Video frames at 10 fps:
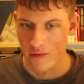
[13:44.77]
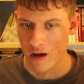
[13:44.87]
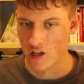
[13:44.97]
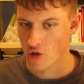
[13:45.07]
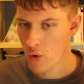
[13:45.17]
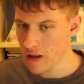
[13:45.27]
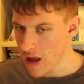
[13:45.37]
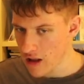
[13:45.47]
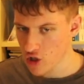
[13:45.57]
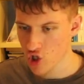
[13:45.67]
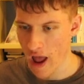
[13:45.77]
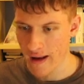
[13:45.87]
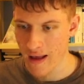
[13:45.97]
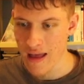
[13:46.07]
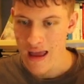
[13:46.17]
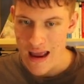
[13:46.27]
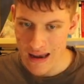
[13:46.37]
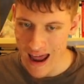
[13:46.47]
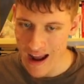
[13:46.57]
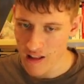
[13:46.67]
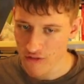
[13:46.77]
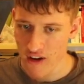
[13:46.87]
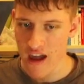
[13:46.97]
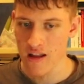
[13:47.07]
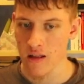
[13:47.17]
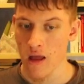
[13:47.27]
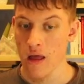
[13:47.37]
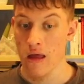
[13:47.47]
there is queen d8 check, knight f8,